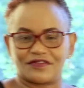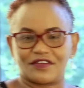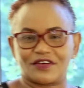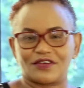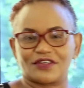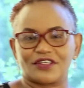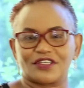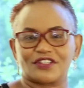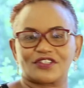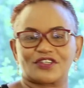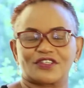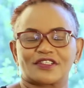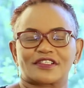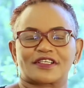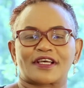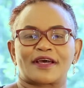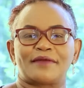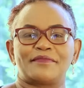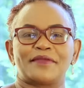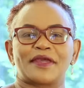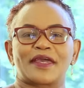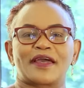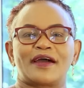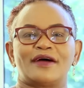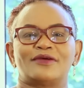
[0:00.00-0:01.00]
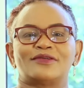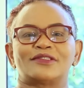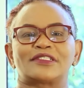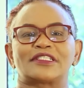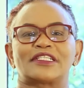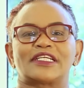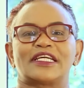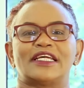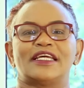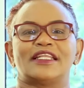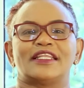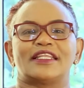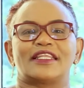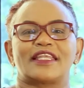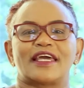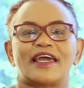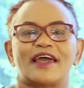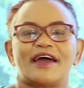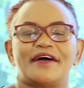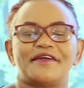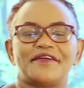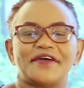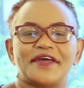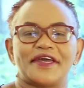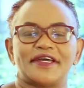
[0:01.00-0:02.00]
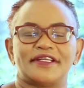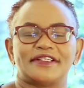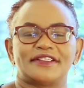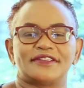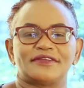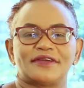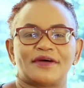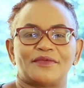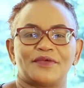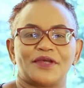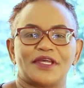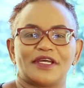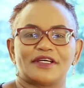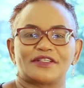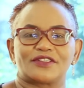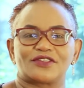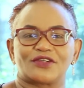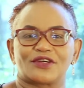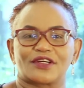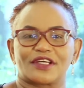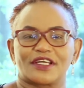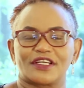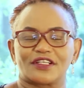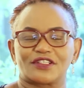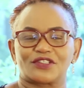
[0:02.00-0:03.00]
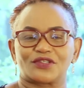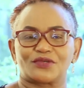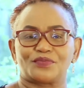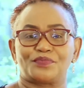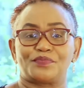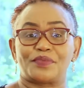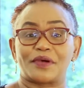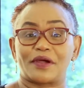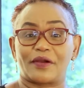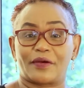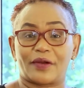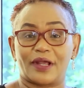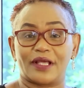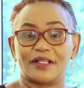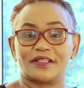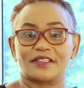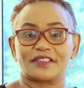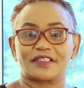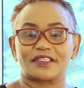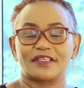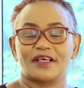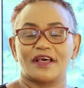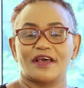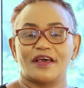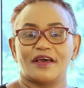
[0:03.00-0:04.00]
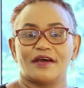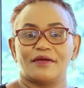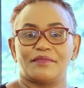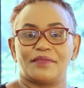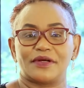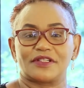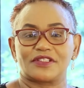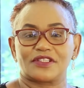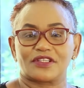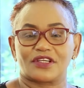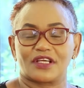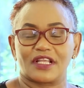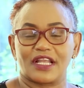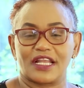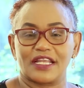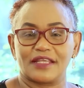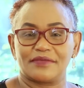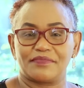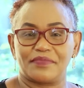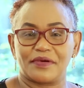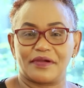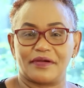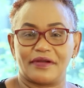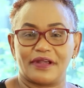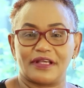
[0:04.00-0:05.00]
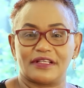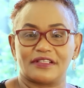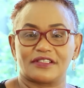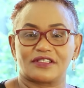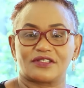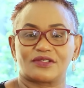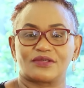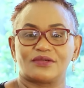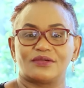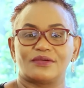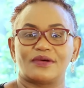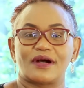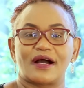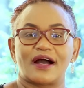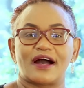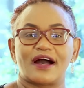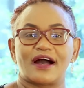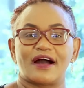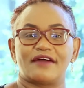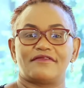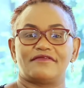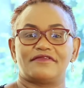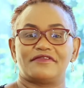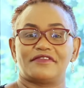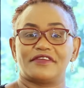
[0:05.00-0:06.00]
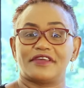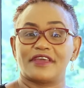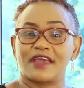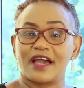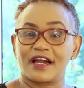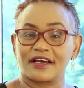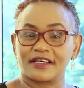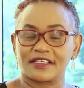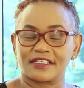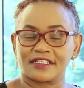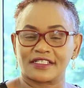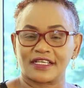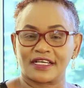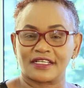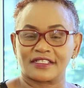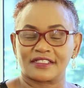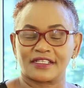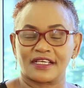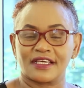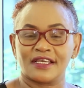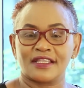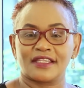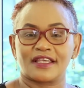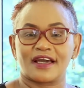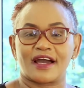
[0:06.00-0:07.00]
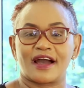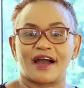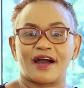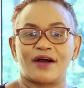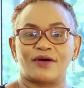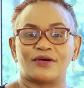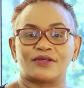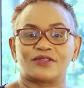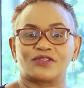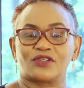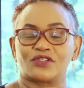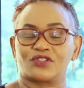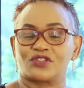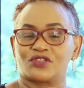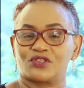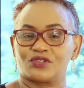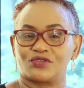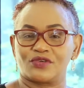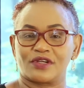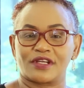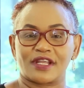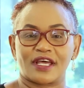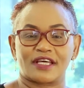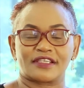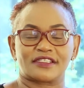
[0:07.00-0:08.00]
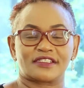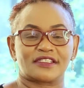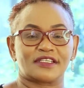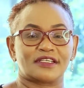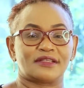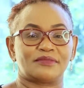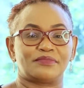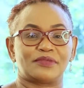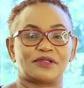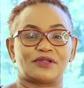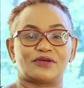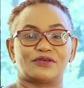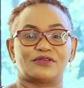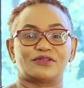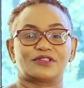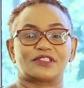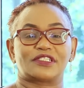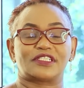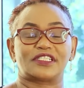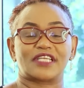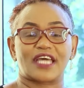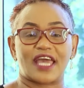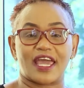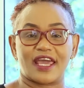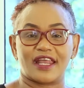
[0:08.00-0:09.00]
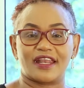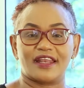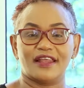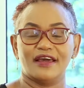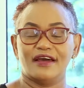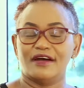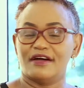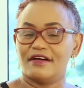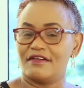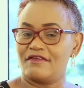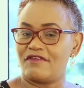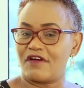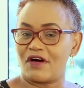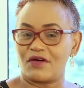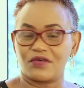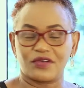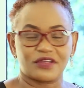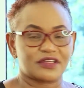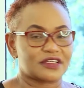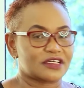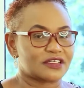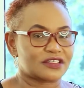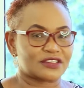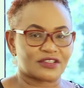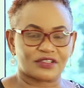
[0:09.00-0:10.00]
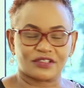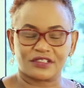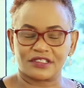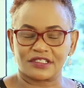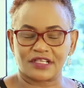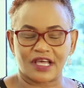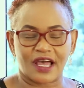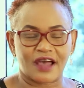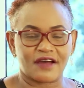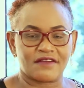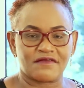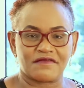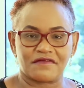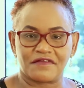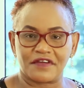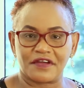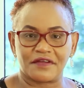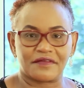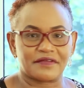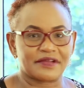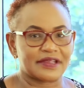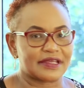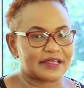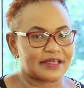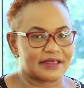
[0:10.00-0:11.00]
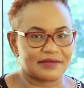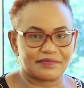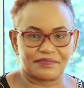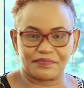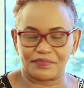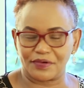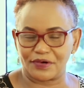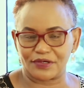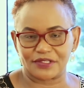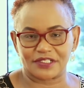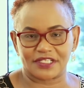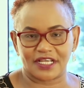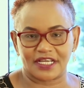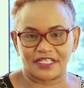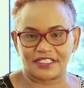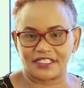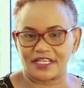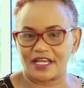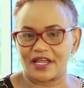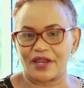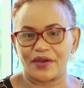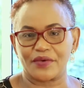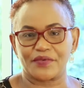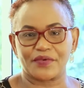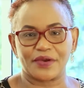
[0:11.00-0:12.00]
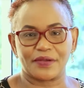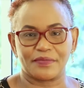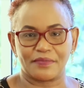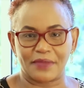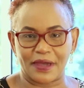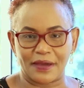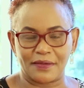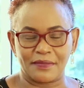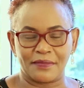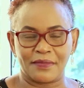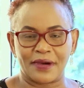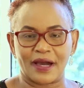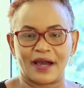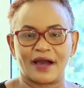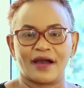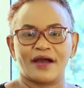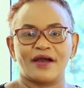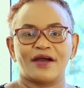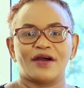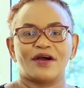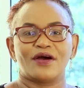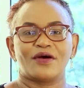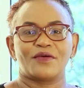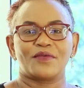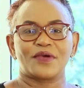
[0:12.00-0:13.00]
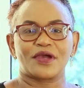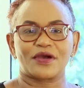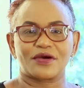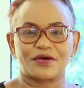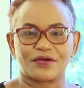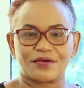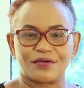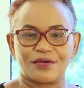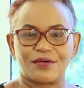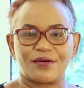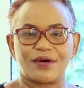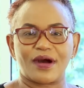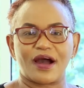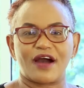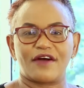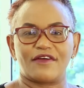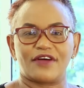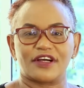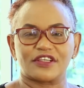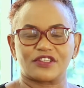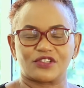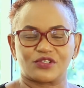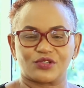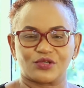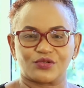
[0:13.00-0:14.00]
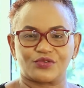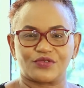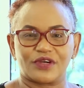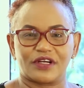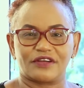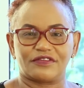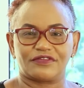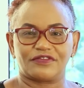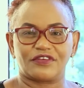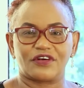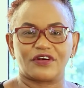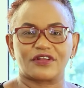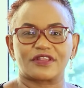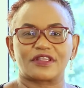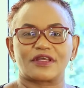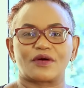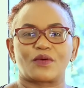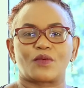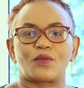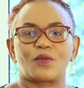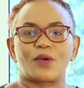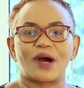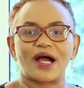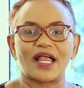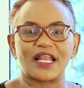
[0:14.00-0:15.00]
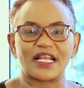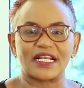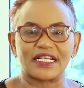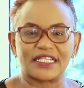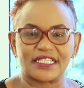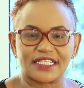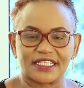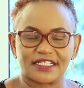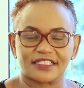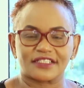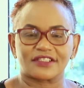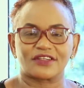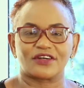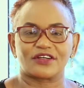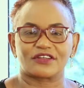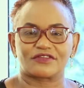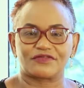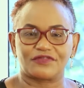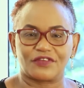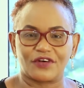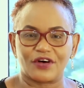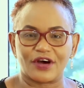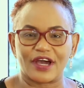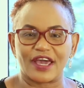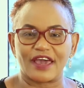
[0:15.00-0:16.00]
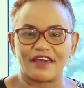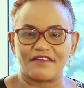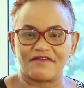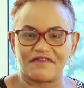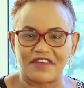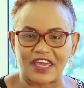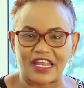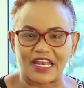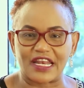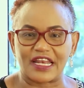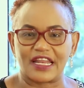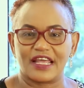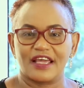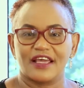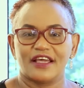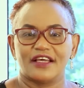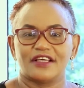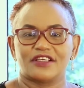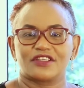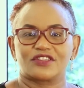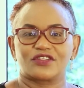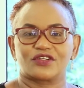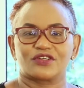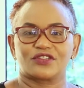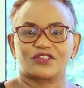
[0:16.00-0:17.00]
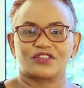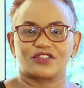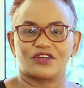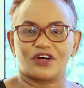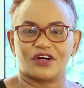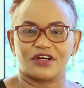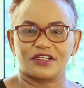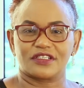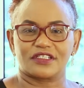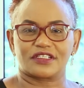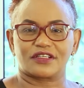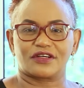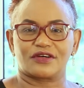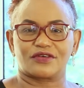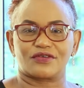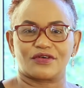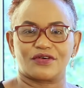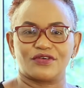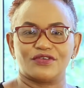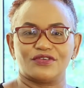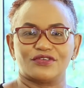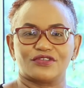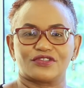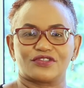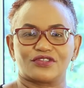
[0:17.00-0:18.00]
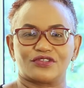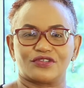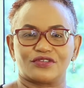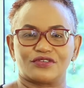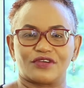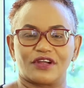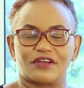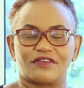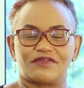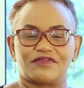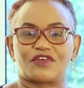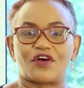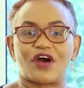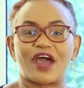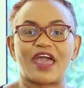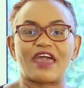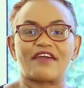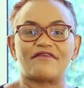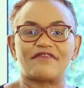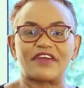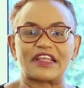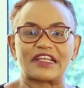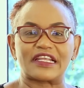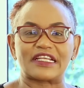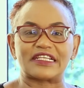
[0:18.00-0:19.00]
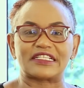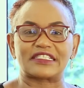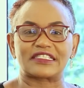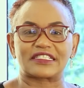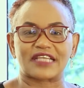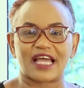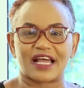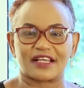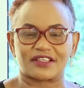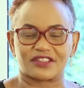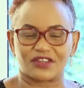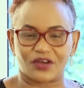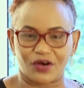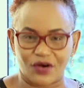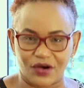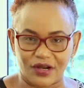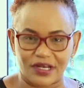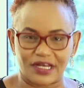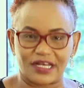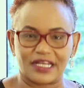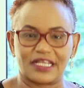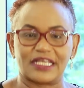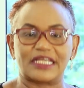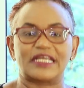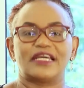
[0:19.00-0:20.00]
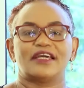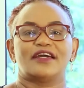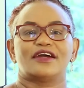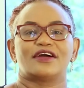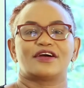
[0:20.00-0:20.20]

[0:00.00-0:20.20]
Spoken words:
Foundations coming out in there, and we are talking to parents, particularly parents who are youngsters in the house. Your children are still below 10. Foundations are very important. And remember, we grow our children for the world, not for heaven. So don't grow your children for heaven and church only.